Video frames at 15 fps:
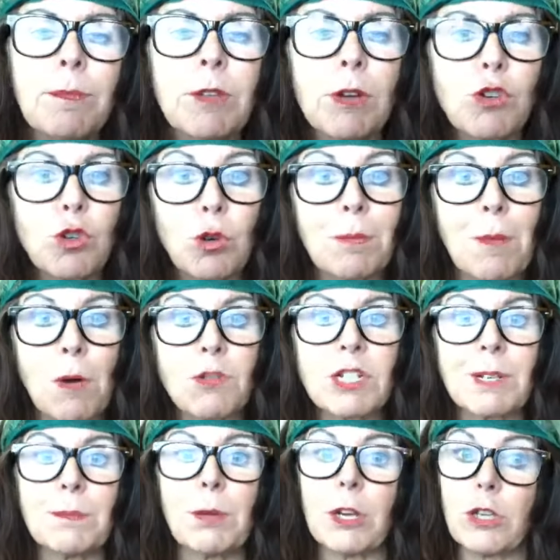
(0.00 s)
to
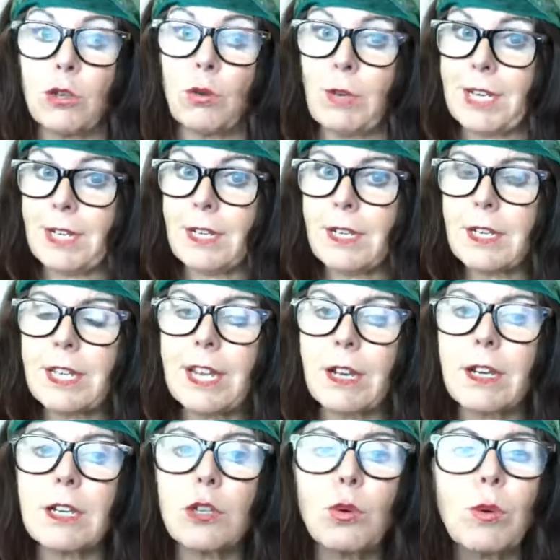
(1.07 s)
emotion, but you can
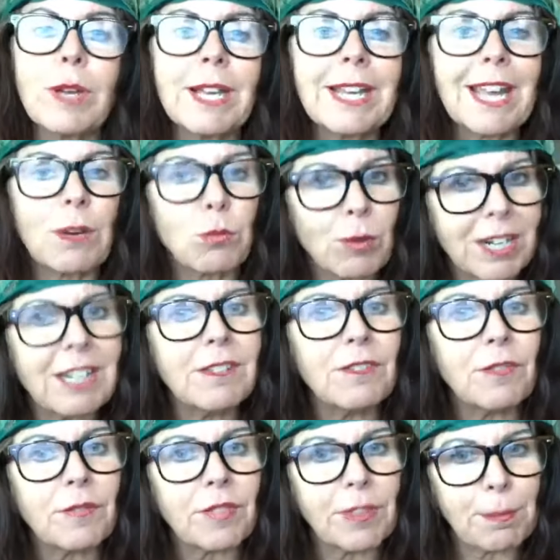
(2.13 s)
get rid
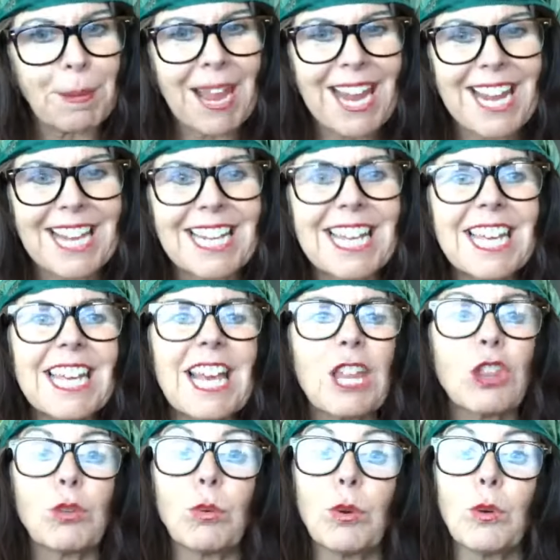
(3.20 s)
of the pain
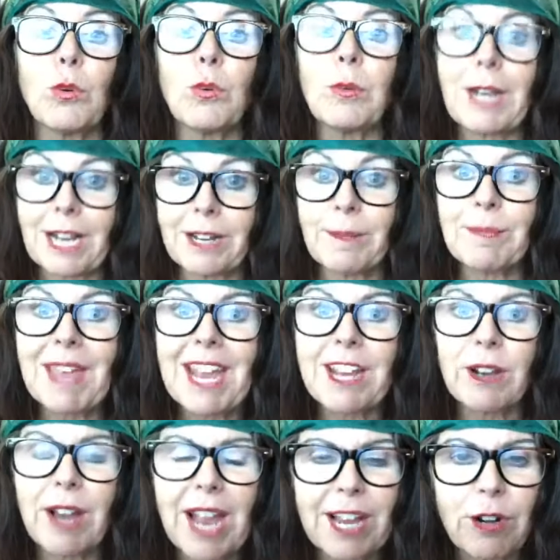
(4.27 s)
through
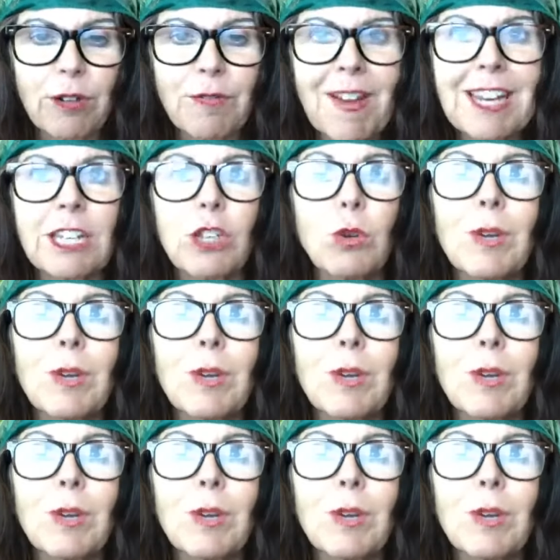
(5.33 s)
Ayurvedic.